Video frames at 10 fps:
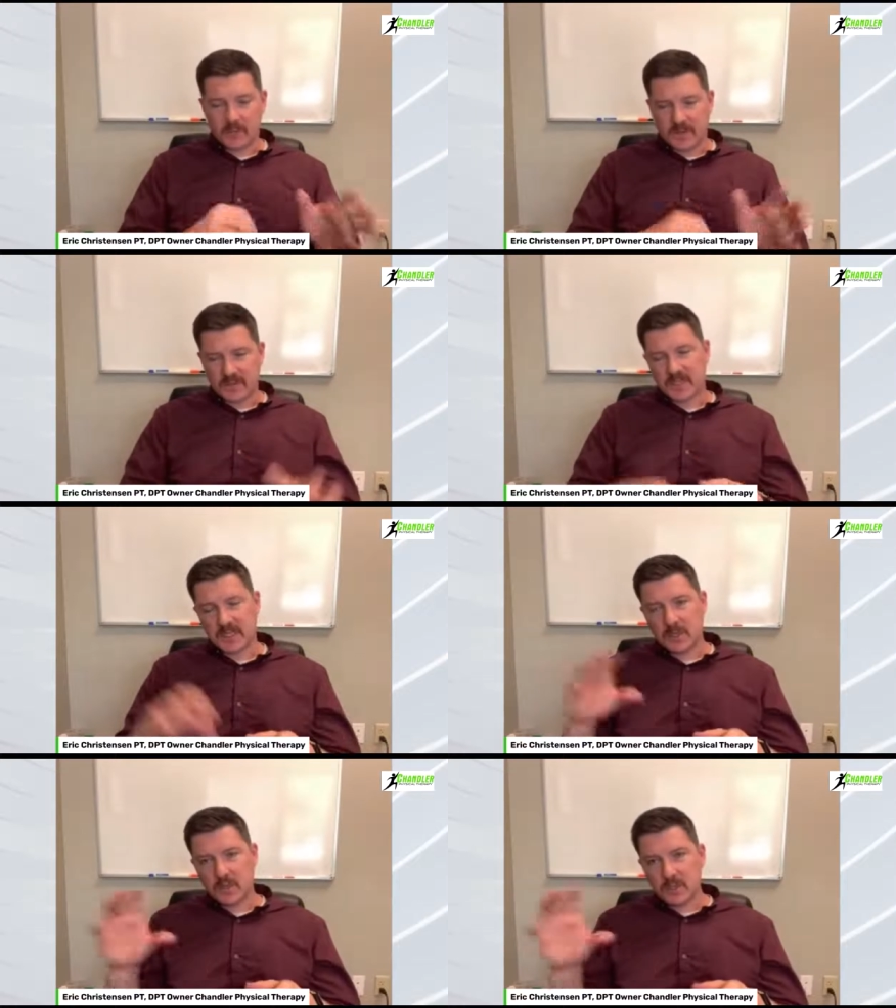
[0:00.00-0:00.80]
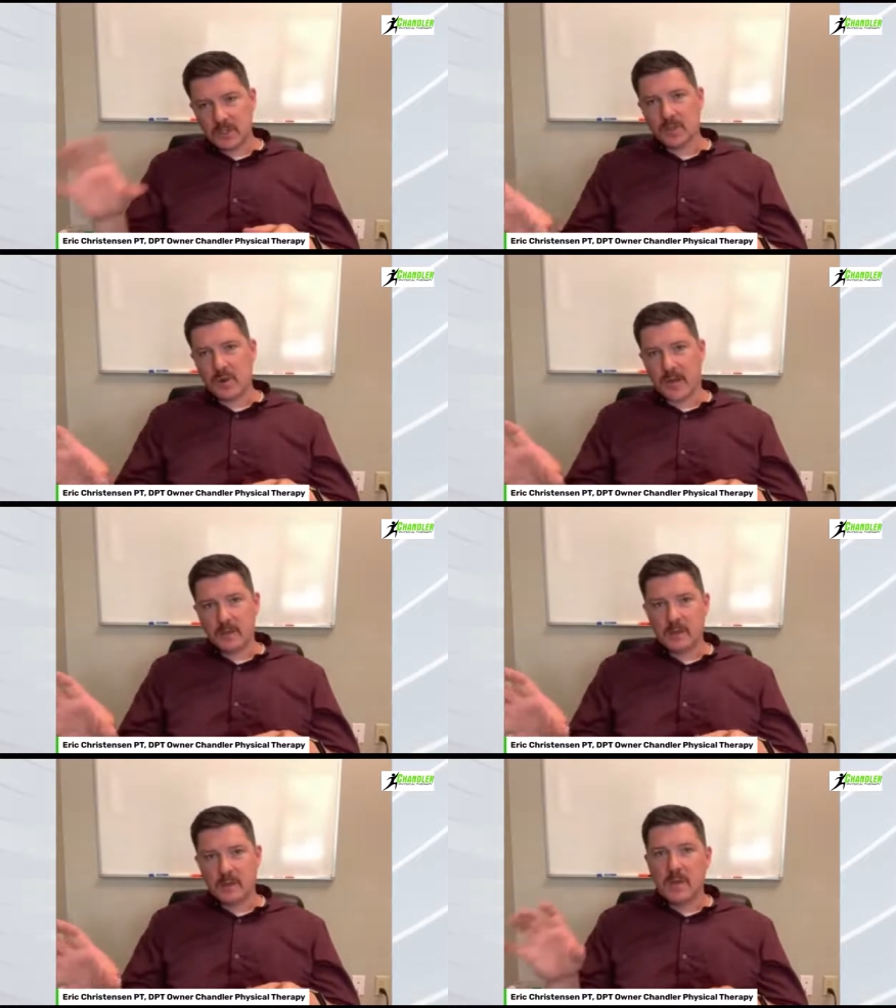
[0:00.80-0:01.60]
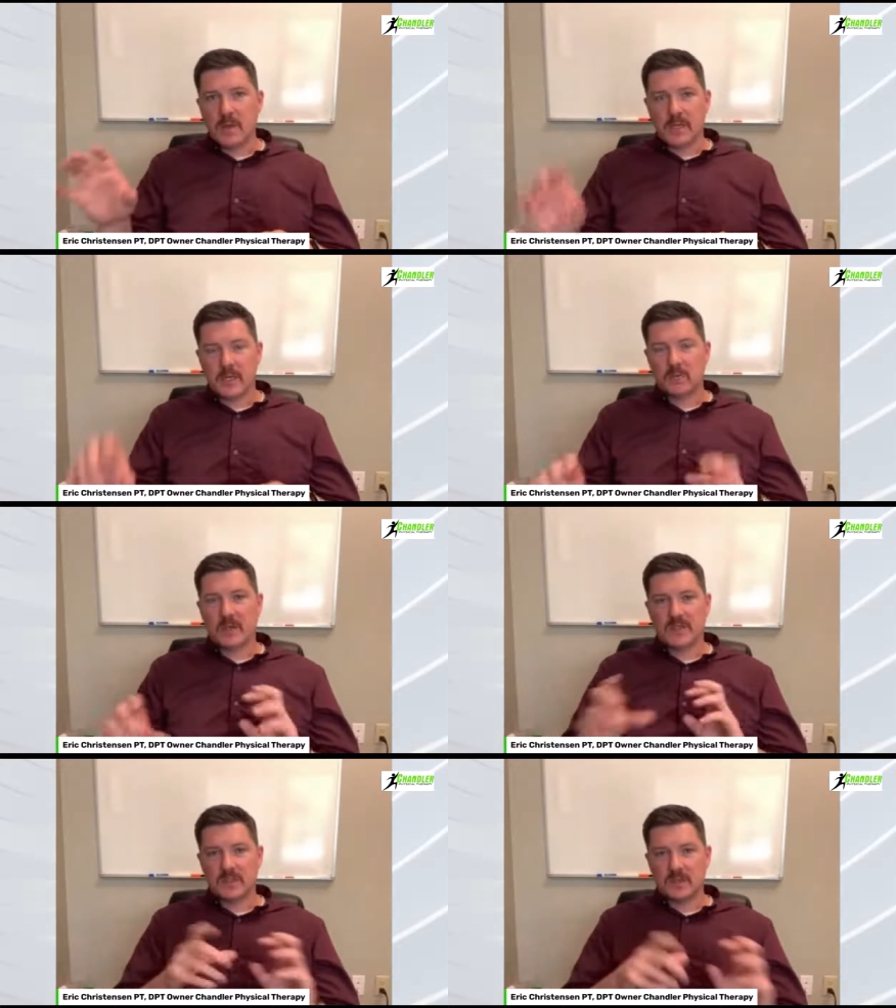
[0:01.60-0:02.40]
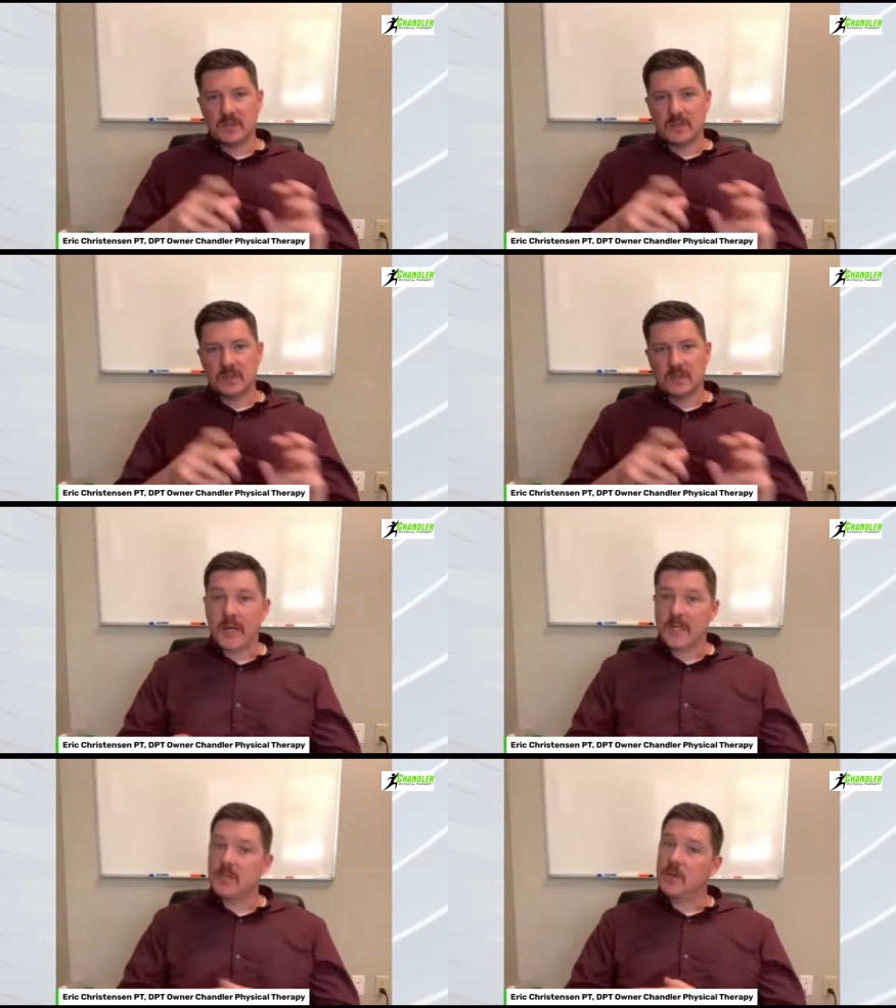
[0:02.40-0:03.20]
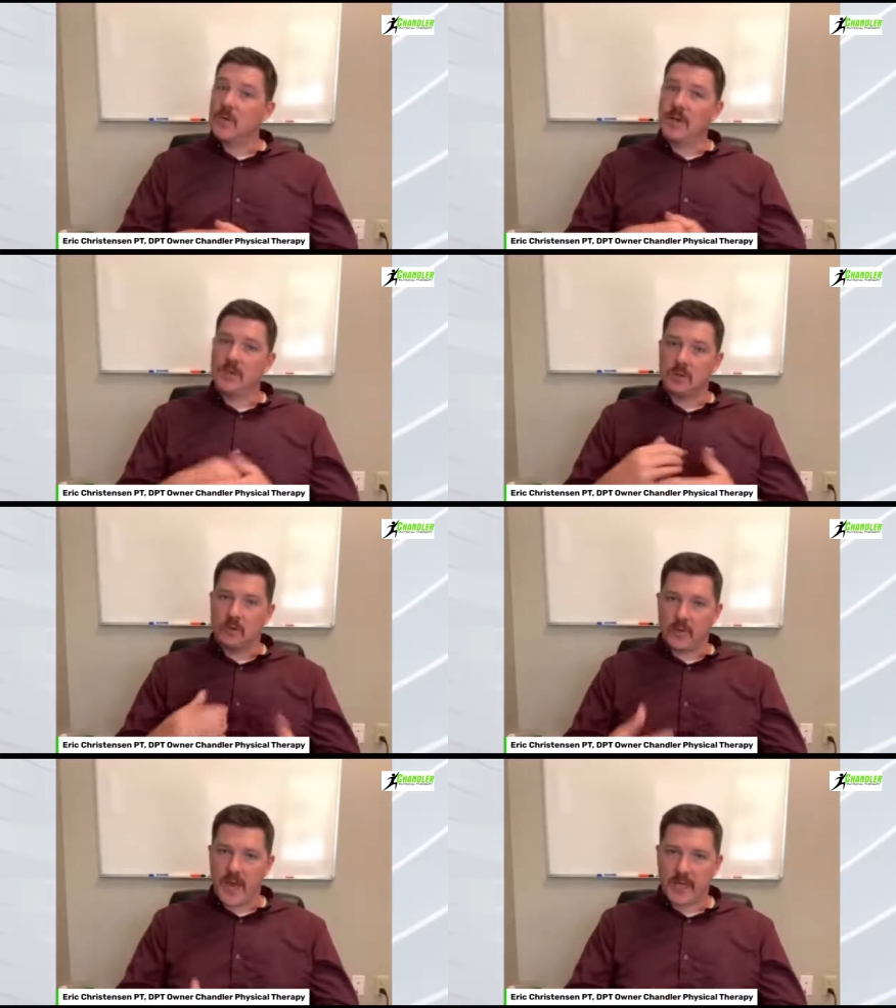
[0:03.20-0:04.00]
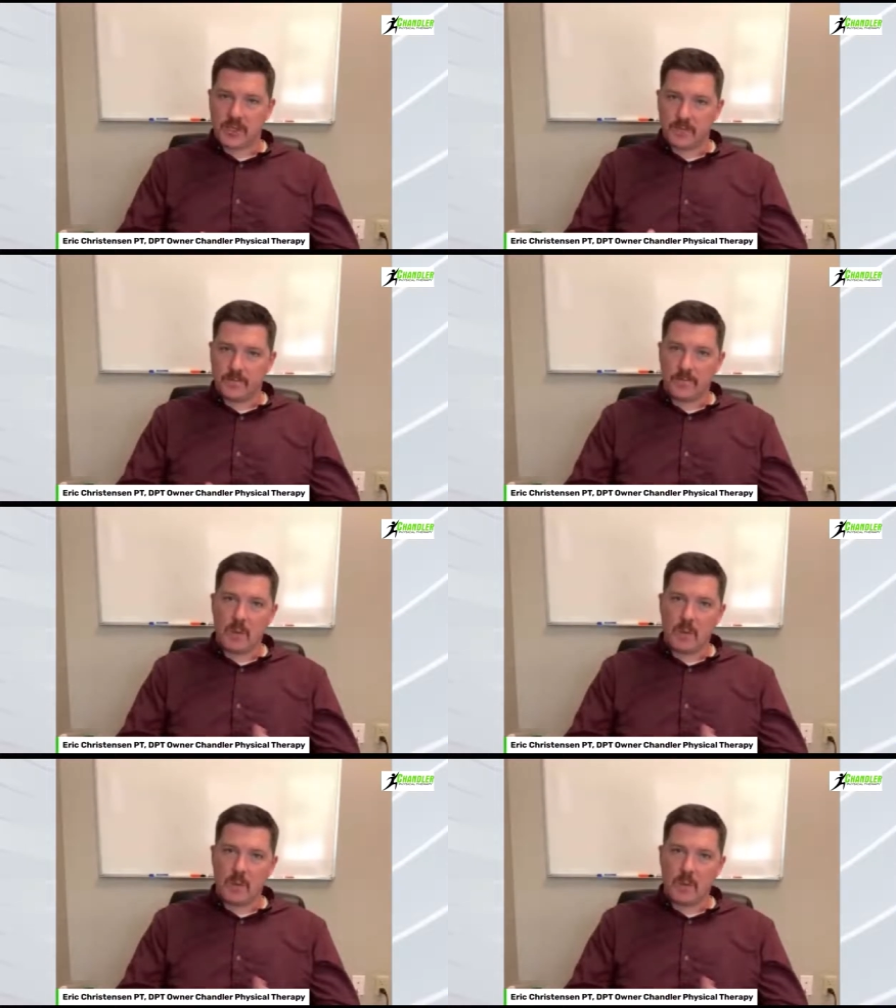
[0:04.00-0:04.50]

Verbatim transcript: It drives a signal to the brain and it drives a signal to the body to create a certain reaction.